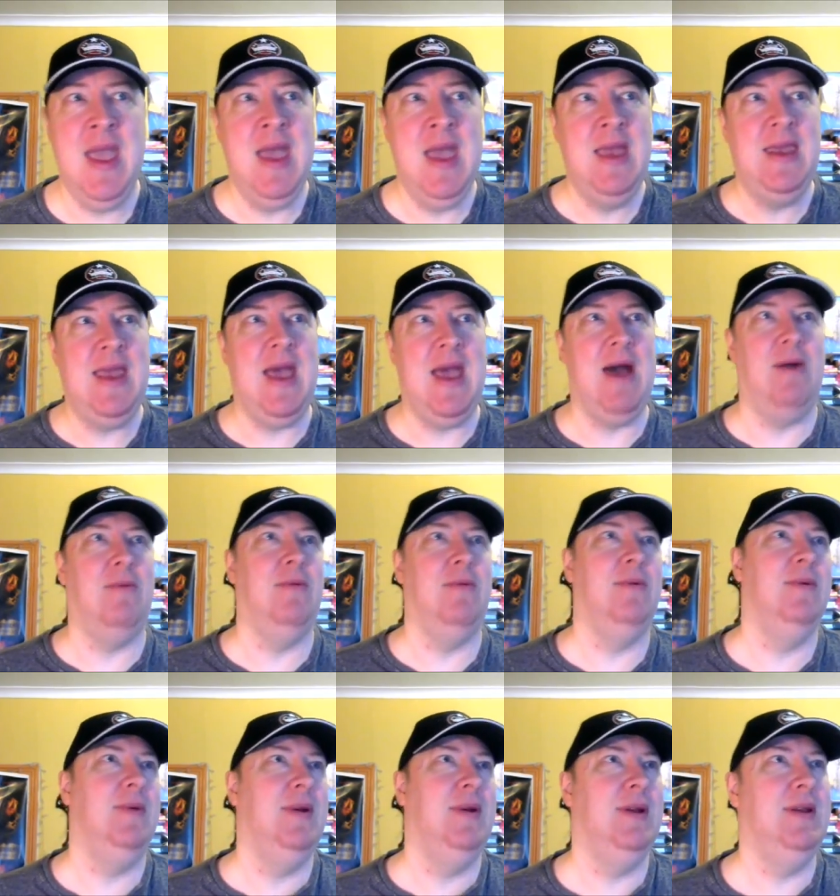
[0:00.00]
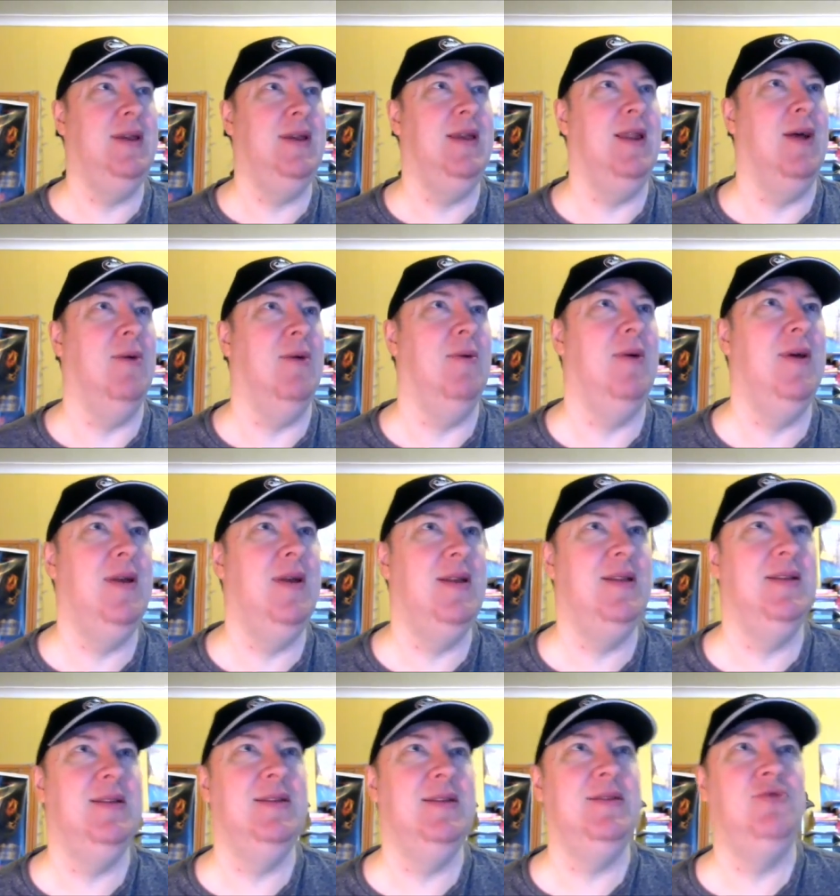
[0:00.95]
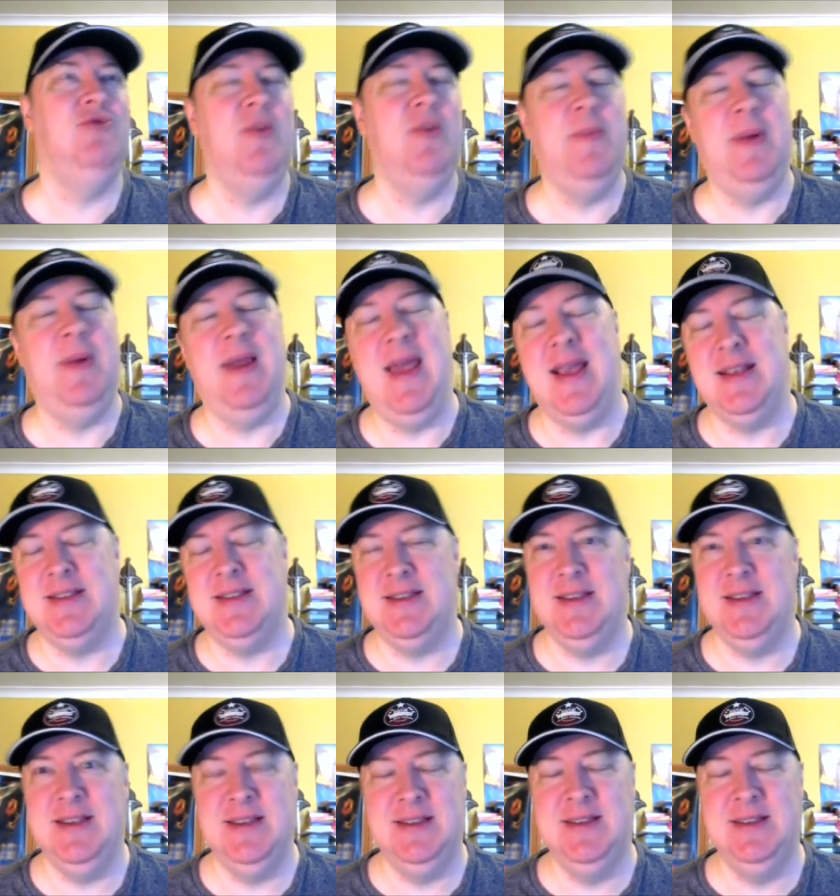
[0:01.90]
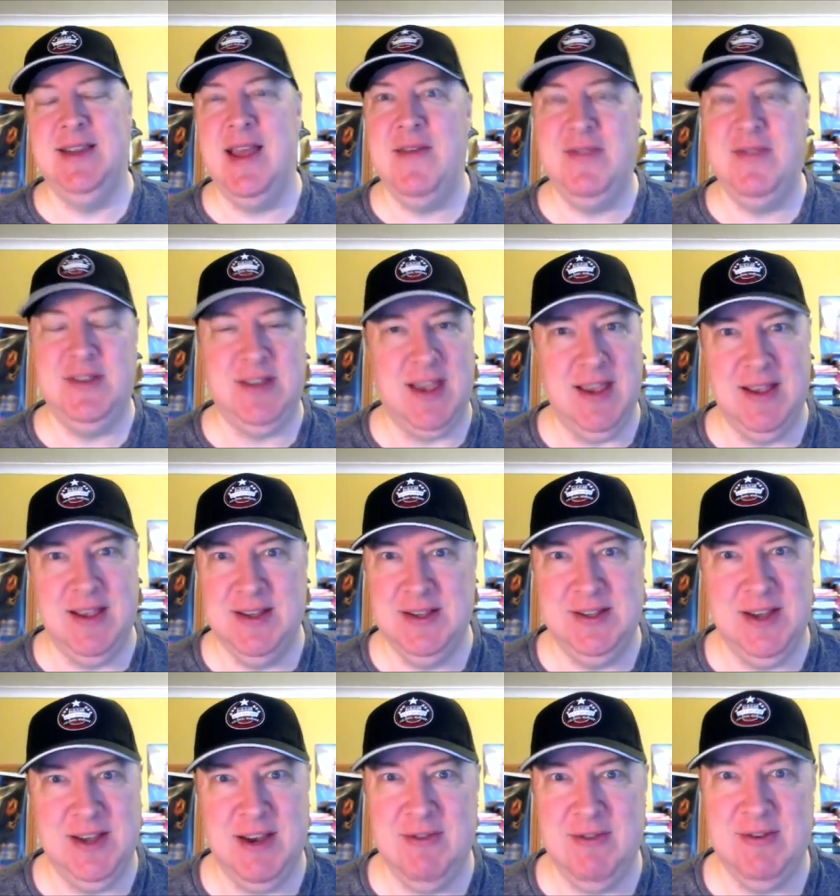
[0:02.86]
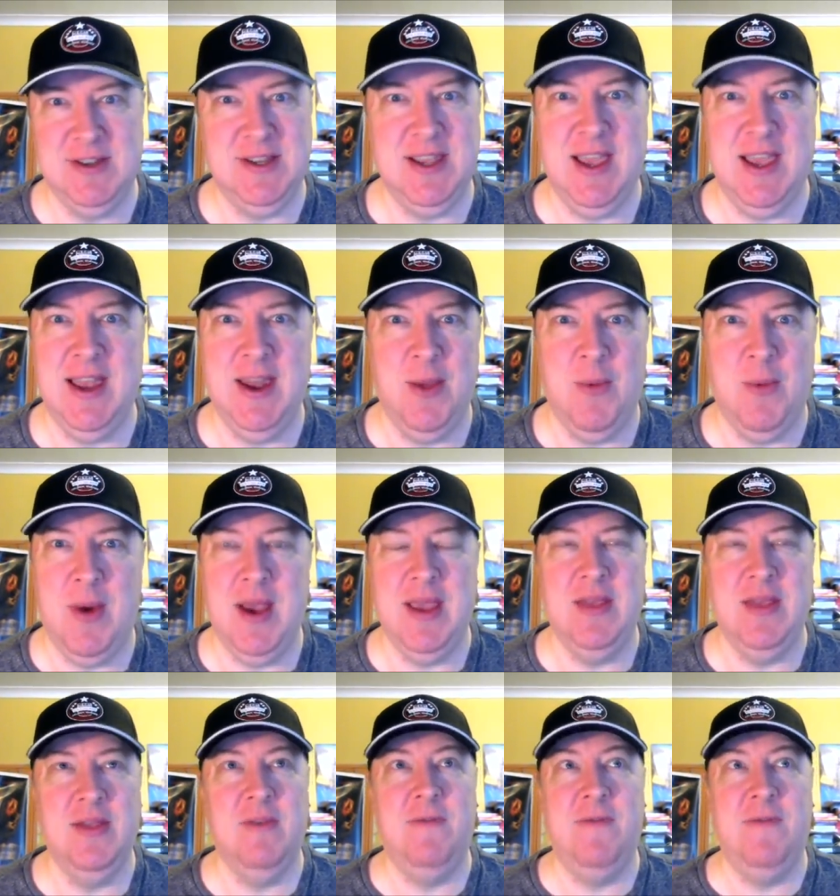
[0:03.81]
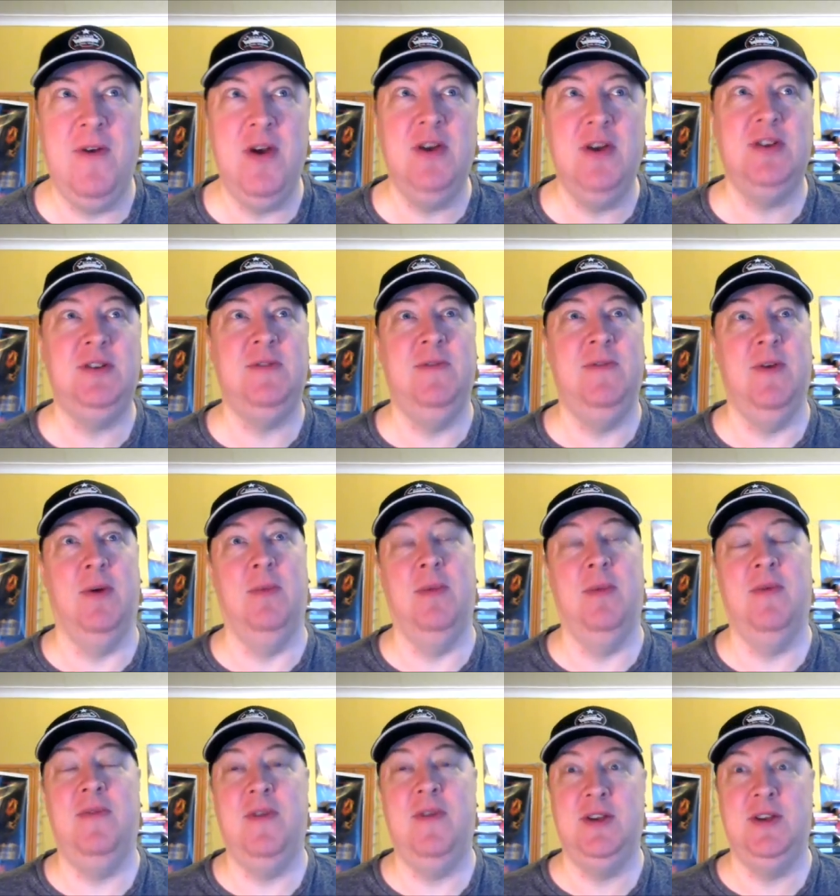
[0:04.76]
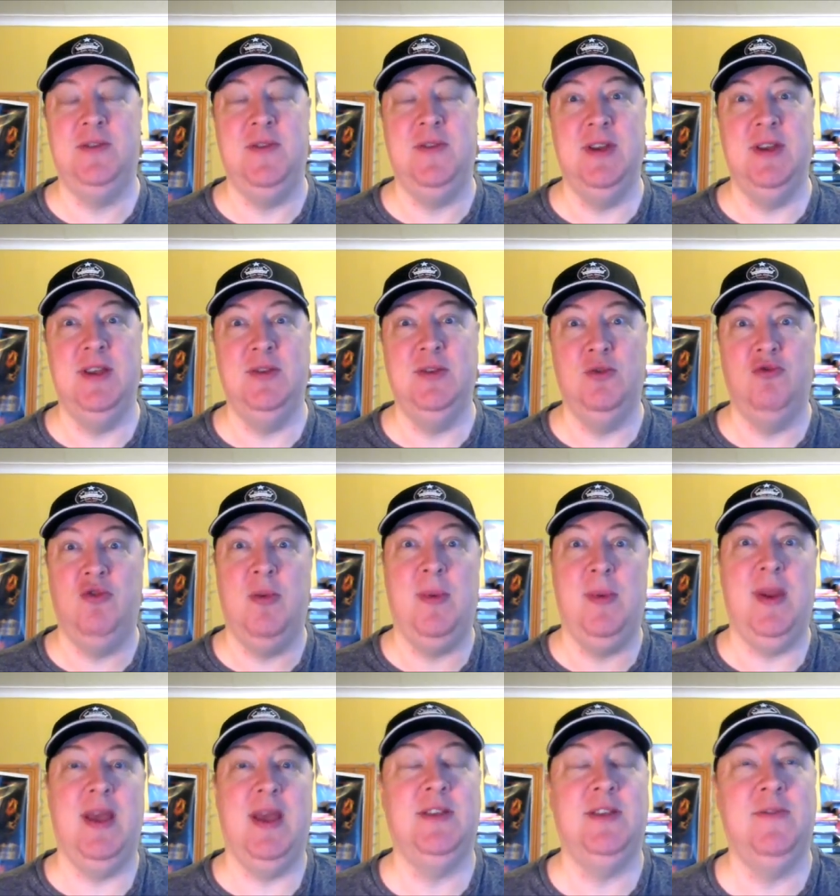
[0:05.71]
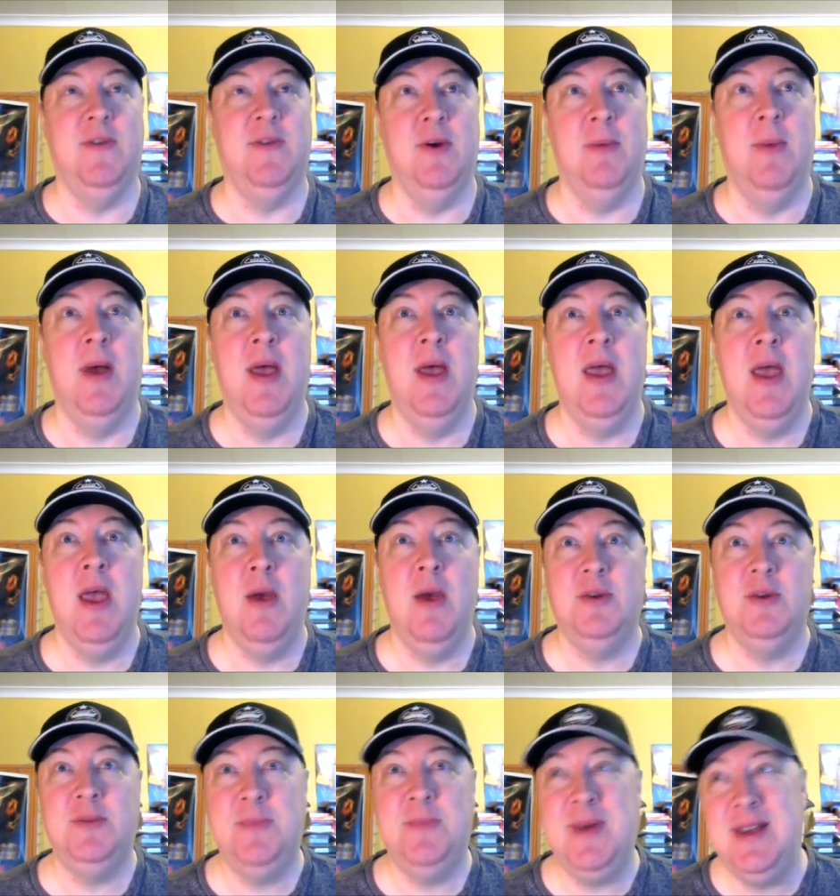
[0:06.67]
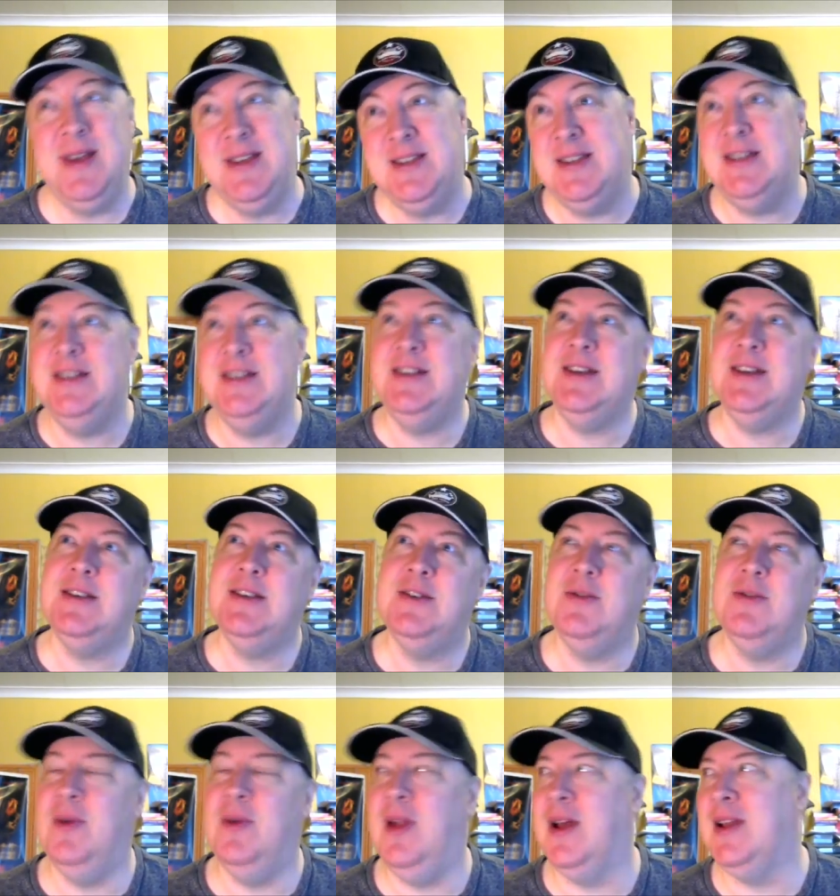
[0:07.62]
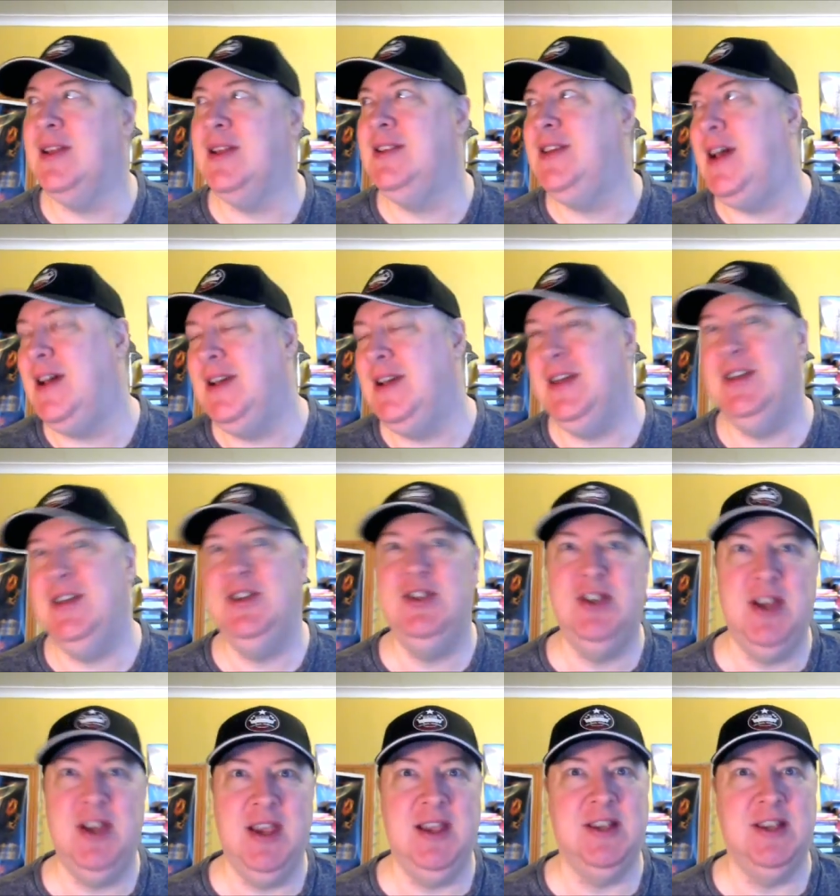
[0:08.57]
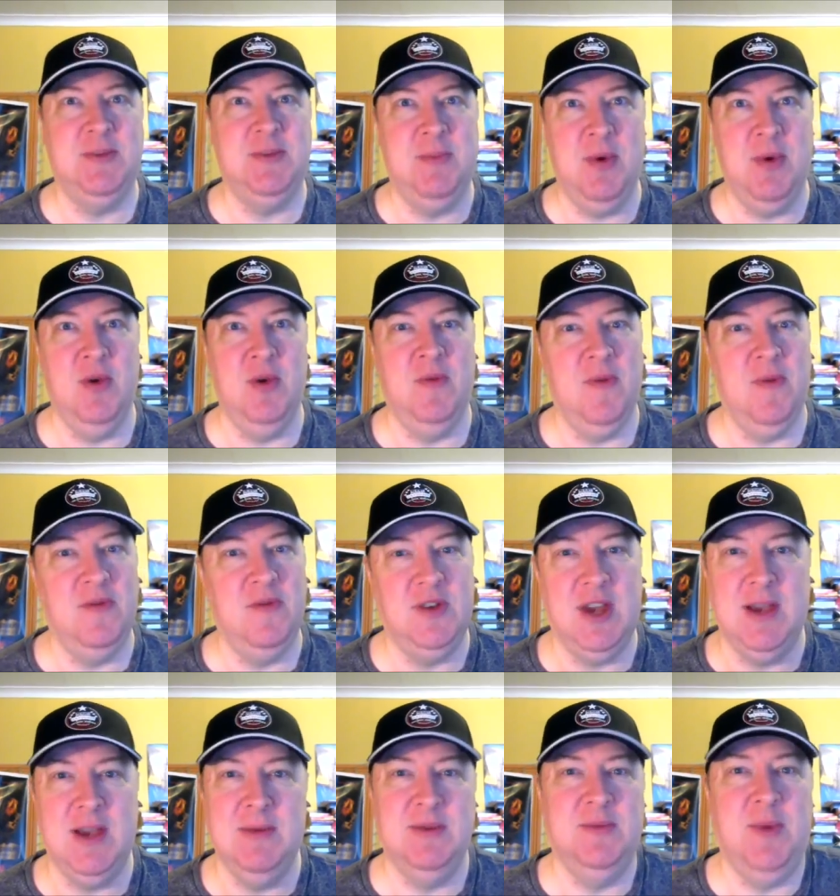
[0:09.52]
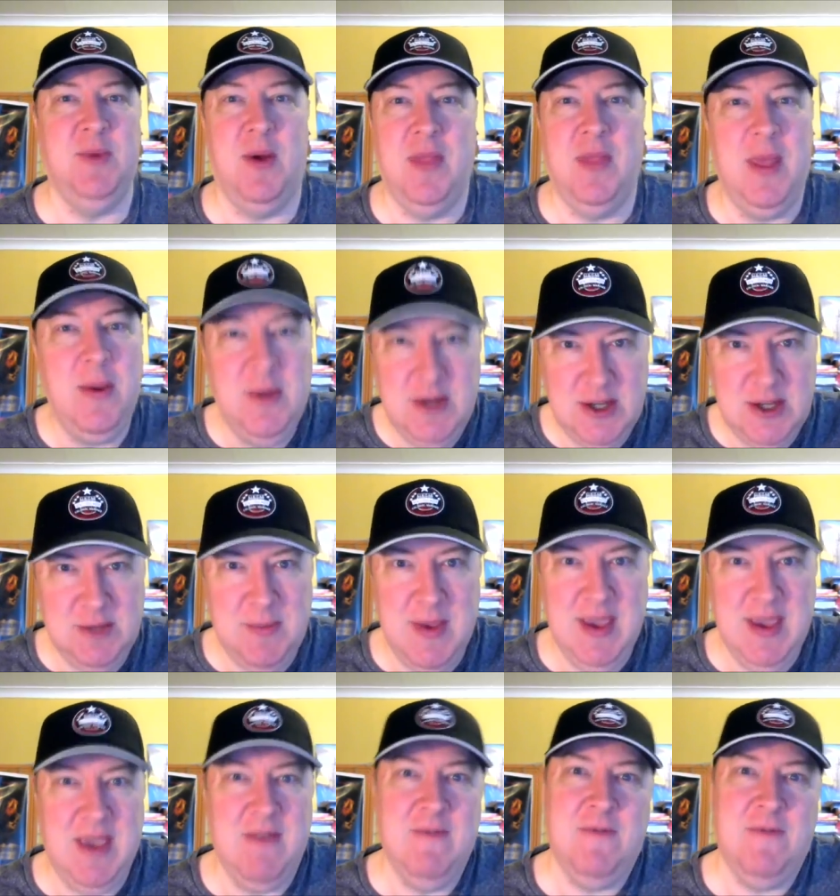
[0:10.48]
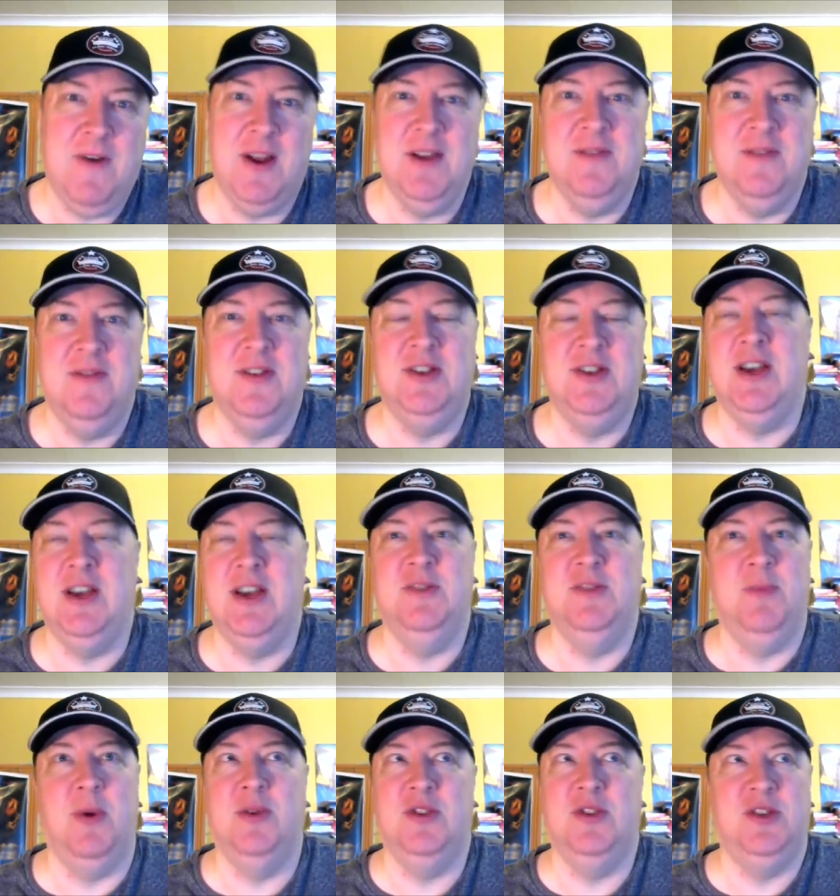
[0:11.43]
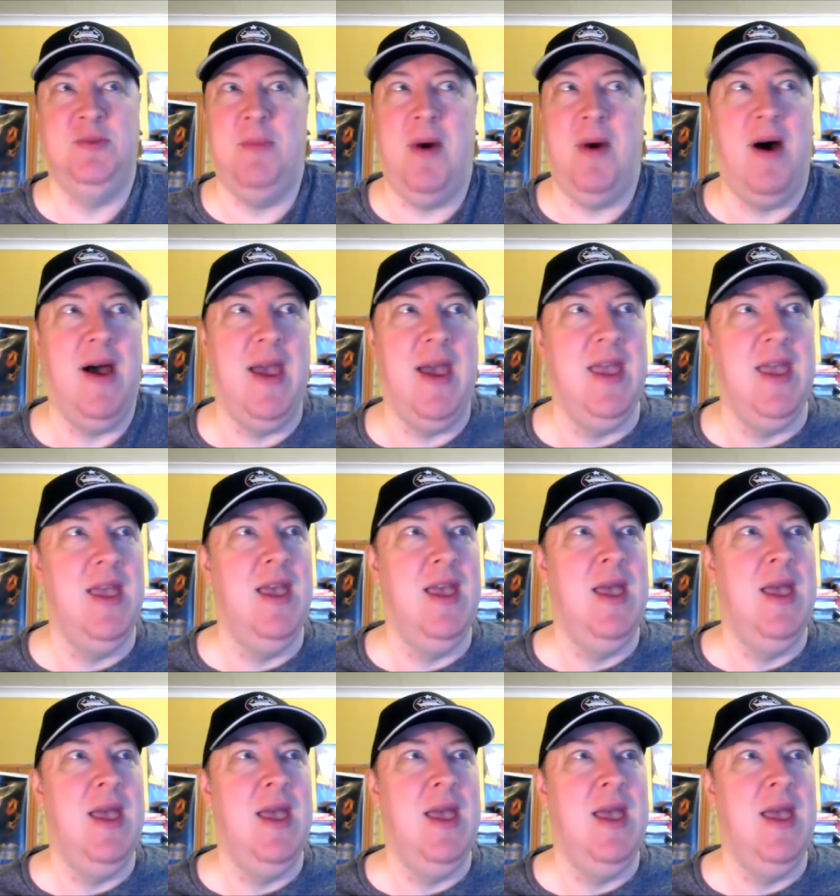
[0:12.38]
Now, XXX is never taken seriously anyway. The first Vin Diesel XXX film, was basically just sort of like a tongue-in-cheek spoof of James Bond. They were just making fun of the James Bond spy